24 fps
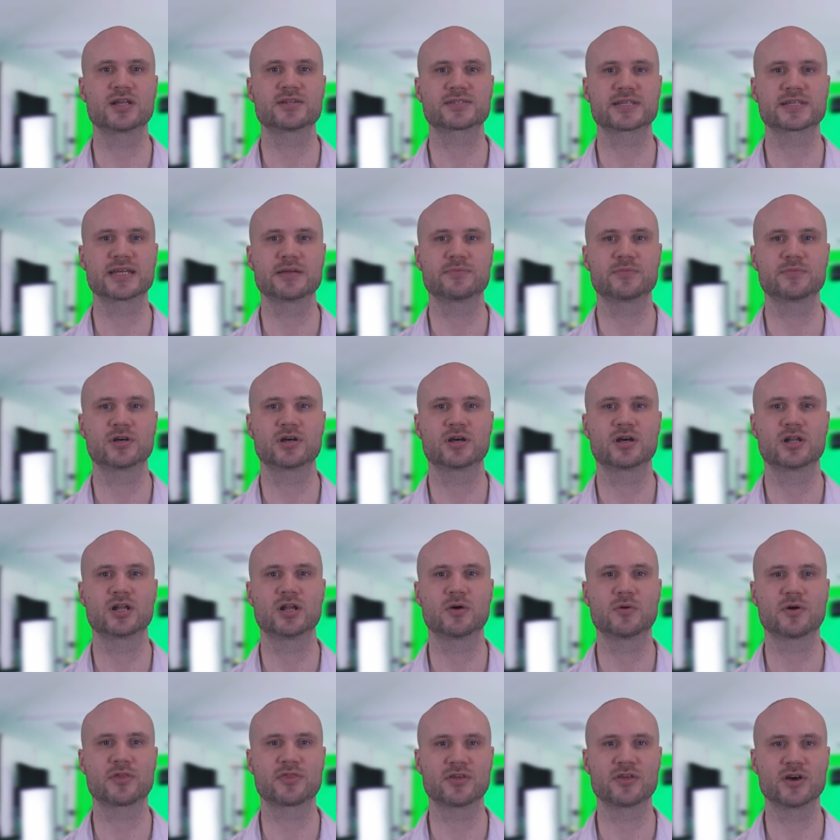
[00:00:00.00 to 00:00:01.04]
scheme,
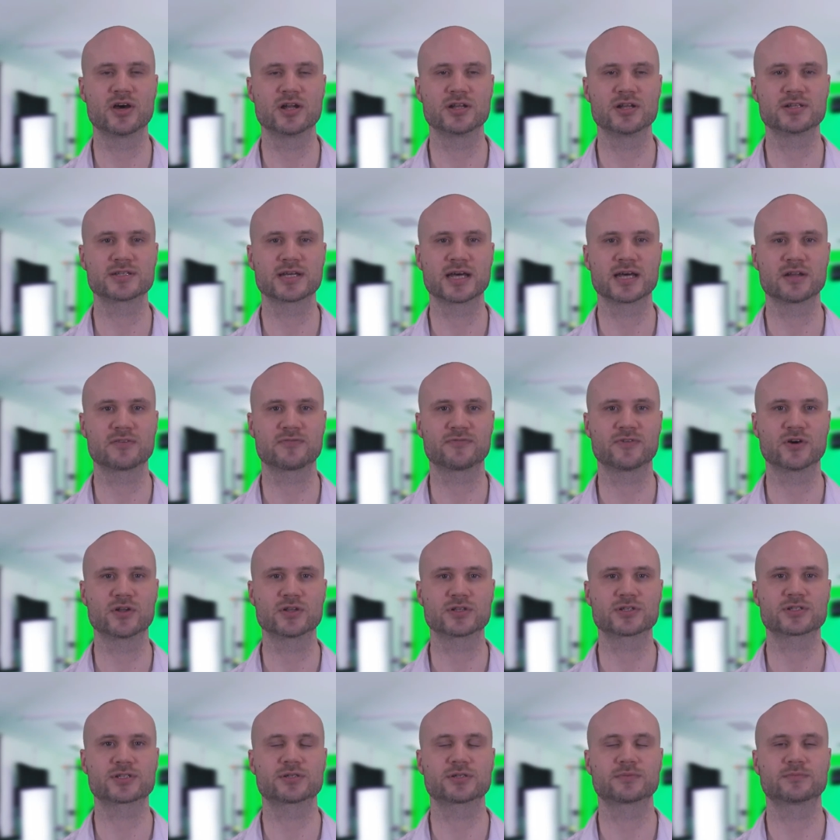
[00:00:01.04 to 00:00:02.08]
lower thirds and
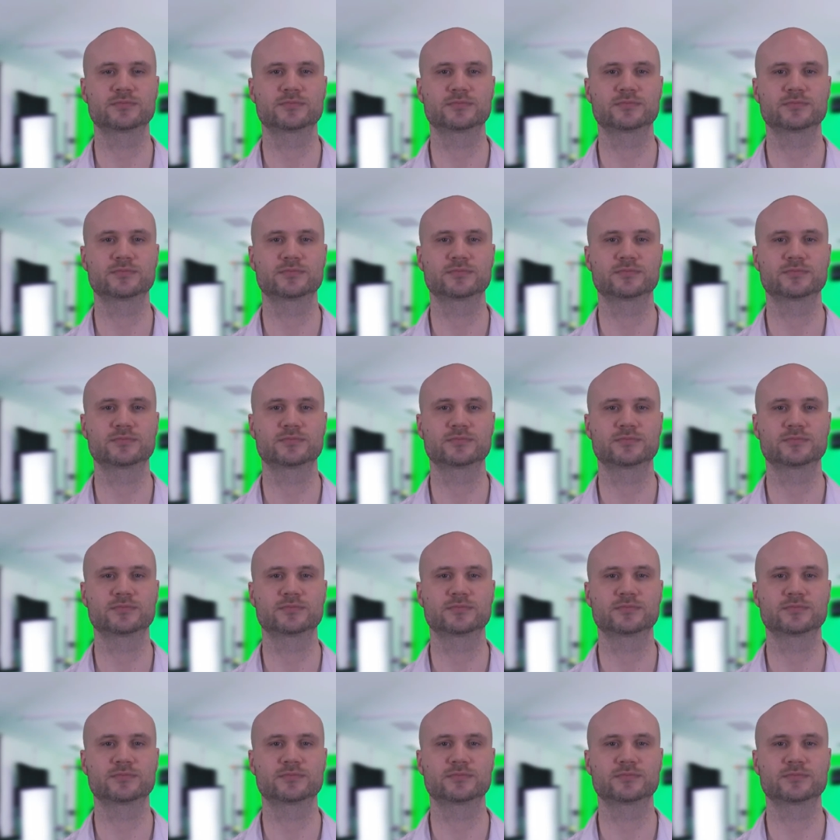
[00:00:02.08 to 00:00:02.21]
fonts.